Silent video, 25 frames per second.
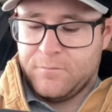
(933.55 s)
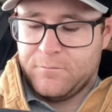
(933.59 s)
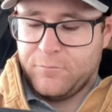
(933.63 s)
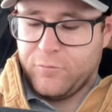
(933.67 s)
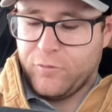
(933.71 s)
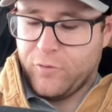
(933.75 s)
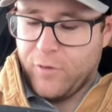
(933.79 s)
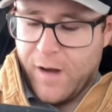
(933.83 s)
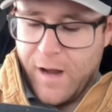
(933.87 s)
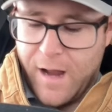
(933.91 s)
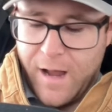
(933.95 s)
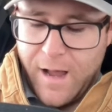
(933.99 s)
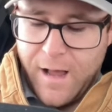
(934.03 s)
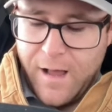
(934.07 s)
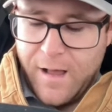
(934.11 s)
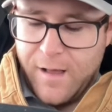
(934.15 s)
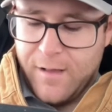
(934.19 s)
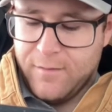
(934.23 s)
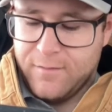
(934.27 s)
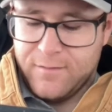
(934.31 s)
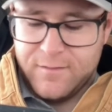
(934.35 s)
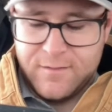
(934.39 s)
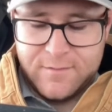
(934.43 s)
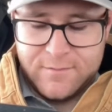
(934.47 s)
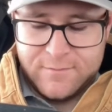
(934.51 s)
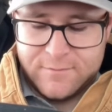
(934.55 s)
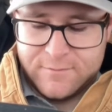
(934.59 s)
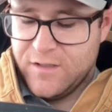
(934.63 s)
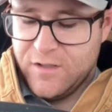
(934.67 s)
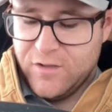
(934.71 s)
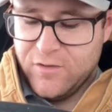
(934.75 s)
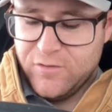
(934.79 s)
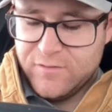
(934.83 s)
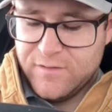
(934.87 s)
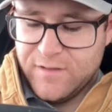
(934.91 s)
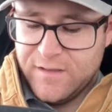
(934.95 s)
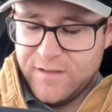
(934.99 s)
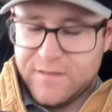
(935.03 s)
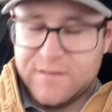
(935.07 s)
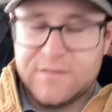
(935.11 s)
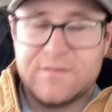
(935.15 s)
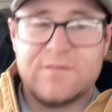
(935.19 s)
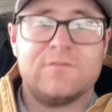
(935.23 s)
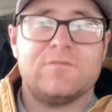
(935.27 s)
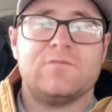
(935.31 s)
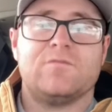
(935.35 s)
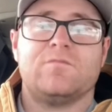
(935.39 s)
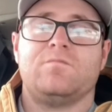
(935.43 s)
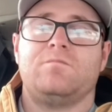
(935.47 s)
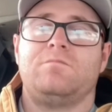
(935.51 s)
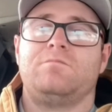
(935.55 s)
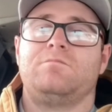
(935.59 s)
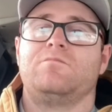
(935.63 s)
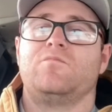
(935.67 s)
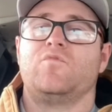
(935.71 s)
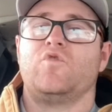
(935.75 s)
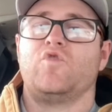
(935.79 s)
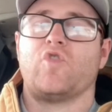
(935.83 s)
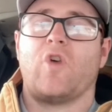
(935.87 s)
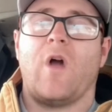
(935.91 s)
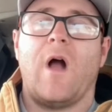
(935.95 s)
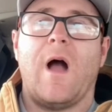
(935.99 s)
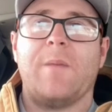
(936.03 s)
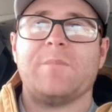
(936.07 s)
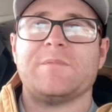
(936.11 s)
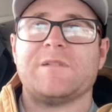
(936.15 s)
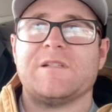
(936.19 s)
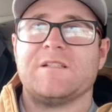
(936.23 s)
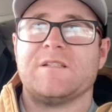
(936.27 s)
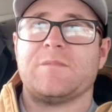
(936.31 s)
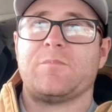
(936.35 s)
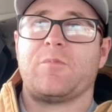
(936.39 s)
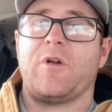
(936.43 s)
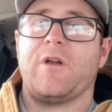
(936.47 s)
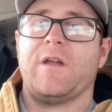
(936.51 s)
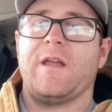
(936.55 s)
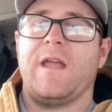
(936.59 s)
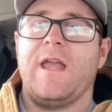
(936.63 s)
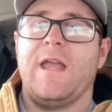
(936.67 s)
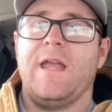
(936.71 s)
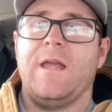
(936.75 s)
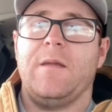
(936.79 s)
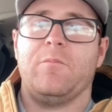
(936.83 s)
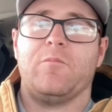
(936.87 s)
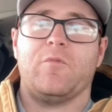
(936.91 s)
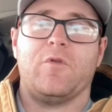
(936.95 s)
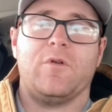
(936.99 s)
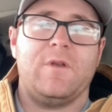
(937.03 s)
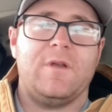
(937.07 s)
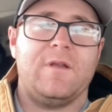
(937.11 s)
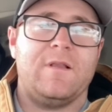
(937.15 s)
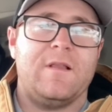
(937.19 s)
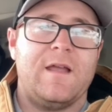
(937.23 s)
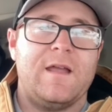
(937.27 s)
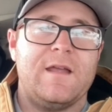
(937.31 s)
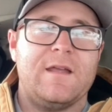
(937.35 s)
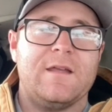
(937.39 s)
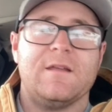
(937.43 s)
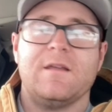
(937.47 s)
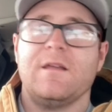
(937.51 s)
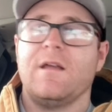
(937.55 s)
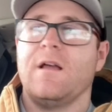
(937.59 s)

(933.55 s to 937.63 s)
Prowl, using drops and spraying AIM really late.